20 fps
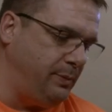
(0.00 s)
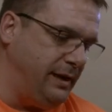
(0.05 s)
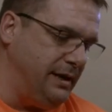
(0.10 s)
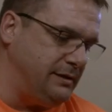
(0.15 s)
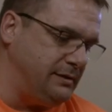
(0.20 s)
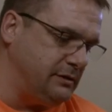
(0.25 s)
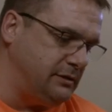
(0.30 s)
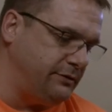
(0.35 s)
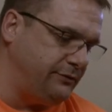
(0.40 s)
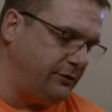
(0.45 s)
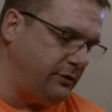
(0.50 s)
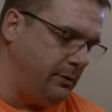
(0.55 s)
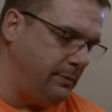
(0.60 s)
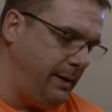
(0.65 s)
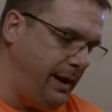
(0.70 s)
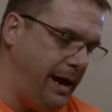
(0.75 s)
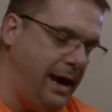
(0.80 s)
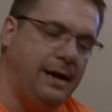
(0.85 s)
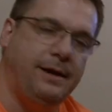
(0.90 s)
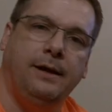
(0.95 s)
pieces from
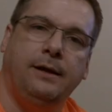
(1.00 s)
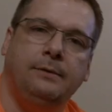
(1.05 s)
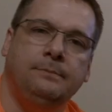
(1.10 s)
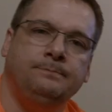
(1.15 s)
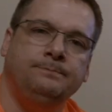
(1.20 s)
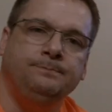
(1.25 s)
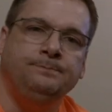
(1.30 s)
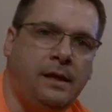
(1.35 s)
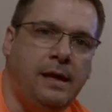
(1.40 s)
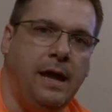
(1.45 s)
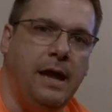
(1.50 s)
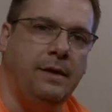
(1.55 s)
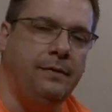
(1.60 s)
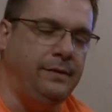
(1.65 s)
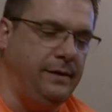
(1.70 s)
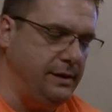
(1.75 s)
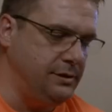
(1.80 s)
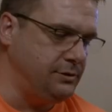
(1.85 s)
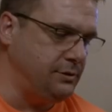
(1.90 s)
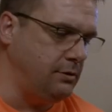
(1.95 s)
Hanna, and
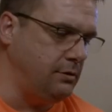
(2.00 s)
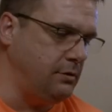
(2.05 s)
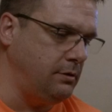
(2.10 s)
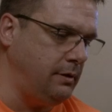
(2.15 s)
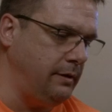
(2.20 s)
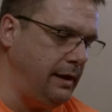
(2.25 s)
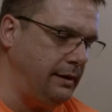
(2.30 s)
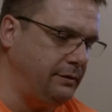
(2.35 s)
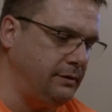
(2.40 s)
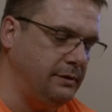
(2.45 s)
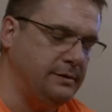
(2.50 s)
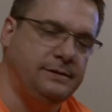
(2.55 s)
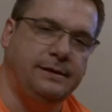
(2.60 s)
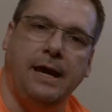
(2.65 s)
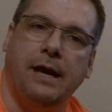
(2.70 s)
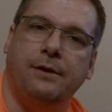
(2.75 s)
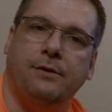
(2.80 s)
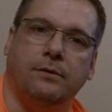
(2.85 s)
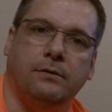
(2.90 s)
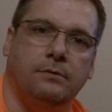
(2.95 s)
these are like the
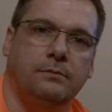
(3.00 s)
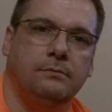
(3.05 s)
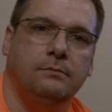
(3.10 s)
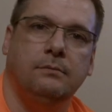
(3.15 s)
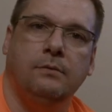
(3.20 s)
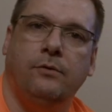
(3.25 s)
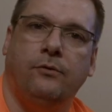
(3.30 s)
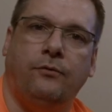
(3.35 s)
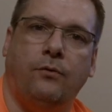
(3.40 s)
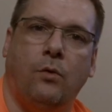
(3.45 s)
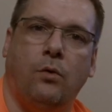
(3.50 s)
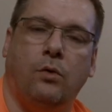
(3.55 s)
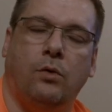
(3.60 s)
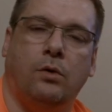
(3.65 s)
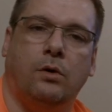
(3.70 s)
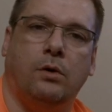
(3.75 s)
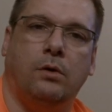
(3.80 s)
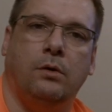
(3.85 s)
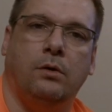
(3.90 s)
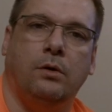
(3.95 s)
standard
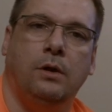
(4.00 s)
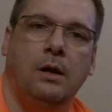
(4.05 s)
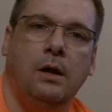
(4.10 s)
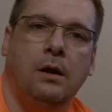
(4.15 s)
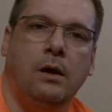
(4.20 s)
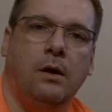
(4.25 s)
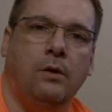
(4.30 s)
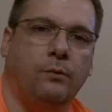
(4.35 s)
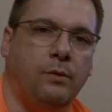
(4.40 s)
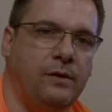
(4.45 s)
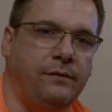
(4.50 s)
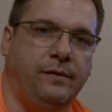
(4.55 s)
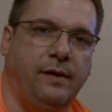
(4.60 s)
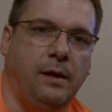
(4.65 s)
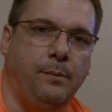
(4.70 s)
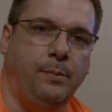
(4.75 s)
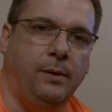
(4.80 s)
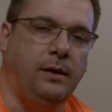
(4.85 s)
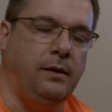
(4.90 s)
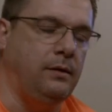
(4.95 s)
for reef
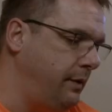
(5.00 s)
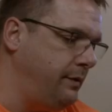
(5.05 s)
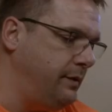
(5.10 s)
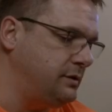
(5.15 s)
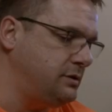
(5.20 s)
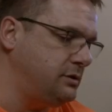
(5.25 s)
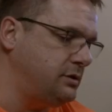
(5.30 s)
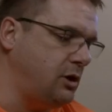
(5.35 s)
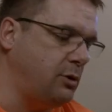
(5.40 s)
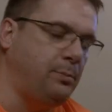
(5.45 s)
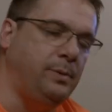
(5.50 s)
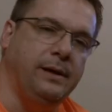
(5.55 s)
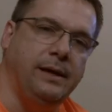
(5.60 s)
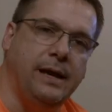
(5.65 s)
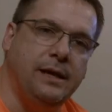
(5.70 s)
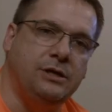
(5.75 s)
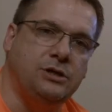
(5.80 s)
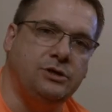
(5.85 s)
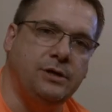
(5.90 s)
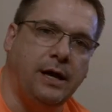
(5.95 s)
keeping. This is our
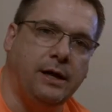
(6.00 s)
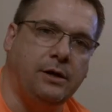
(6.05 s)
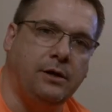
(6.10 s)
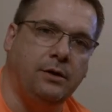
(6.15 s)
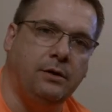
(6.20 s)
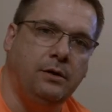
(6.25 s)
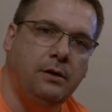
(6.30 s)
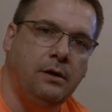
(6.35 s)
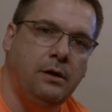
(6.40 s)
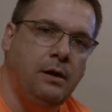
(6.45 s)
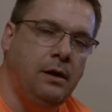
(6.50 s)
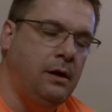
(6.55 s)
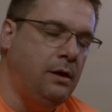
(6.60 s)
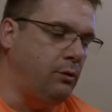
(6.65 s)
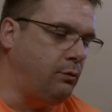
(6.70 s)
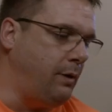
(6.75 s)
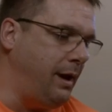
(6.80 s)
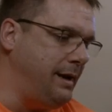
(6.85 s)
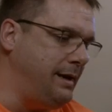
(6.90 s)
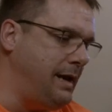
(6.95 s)
pH checker.
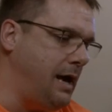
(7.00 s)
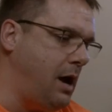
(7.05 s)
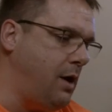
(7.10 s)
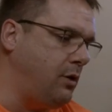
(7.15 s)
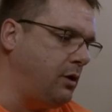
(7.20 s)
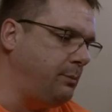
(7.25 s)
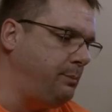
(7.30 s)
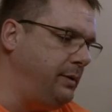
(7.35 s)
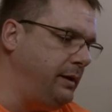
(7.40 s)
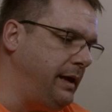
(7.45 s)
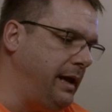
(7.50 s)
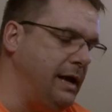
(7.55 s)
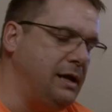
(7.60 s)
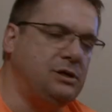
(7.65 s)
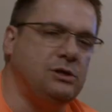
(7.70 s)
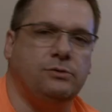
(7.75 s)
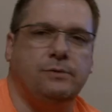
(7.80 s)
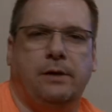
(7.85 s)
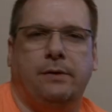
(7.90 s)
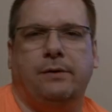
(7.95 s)
Right now, our pH
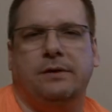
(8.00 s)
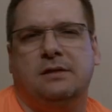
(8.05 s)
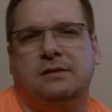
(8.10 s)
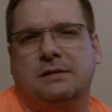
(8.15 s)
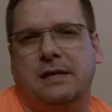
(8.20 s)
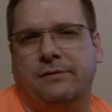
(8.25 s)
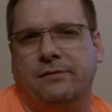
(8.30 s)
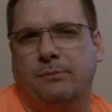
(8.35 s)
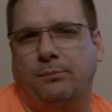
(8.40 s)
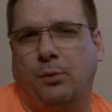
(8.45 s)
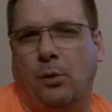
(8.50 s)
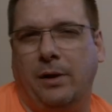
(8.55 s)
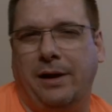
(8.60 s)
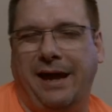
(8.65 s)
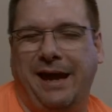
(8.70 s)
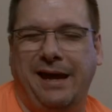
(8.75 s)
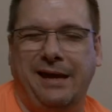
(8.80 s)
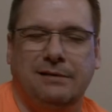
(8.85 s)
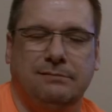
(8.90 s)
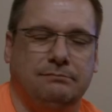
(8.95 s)
is right around 7.8.
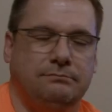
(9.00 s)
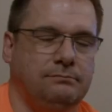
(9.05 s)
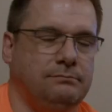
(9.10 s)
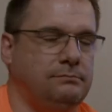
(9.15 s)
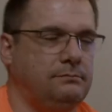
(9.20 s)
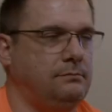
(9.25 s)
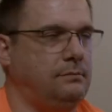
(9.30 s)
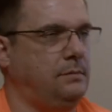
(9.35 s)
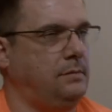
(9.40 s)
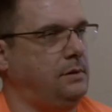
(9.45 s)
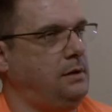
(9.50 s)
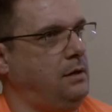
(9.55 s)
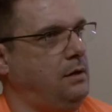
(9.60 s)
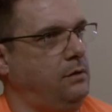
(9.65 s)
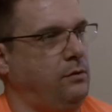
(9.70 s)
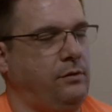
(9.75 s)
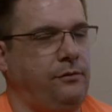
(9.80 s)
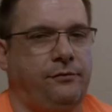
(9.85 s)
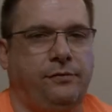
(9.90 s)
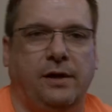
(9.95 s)
You
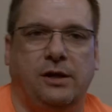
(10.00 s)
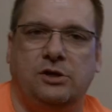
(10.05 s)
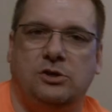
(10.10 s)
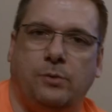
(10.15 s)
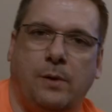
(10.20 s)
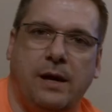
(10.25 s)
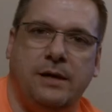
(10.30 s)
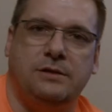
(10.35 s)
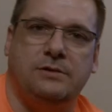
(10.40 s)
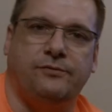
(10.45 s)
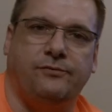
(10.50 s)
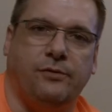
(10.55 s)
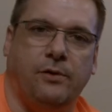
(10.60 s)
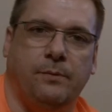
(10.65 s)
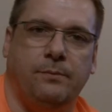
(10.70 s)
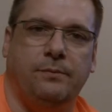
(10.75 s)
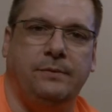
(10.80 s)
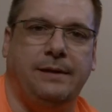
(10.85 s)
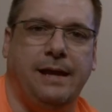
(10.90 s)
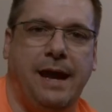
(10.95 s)
know, it fluctuates
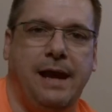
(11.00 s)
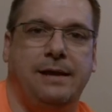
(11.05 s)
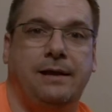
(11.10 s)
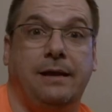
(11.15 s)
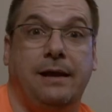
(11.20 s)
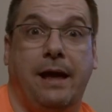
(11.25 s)
from day to